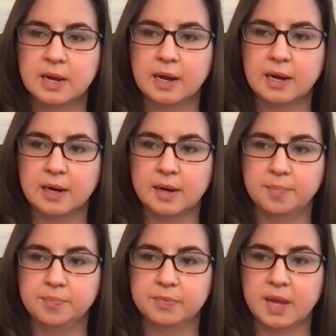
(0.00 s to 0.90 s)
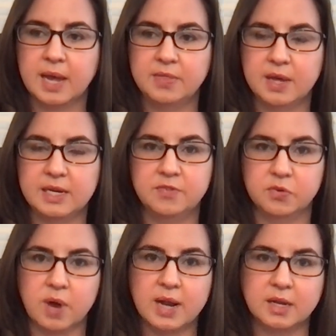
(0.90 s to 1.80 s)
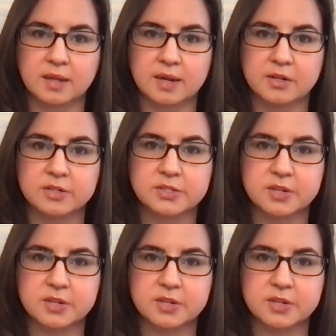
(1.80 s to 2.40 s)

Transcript: and then even regulators.